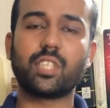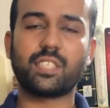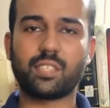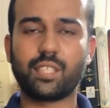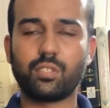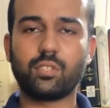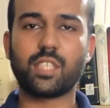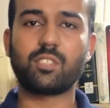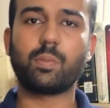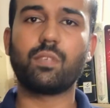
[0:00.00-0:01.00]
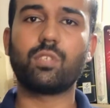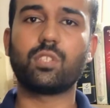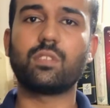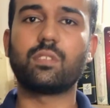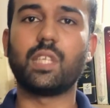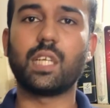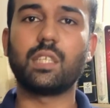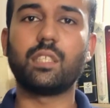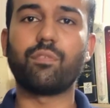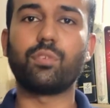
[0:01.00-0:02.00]
central chest pain, which is
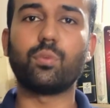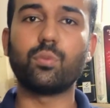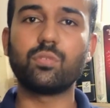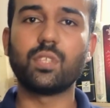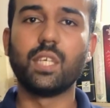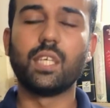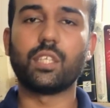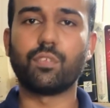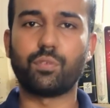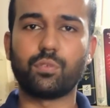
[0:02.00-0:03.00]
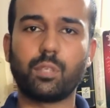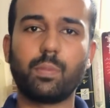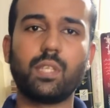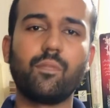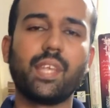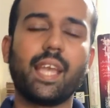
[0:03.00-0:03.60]
dull, diffusible,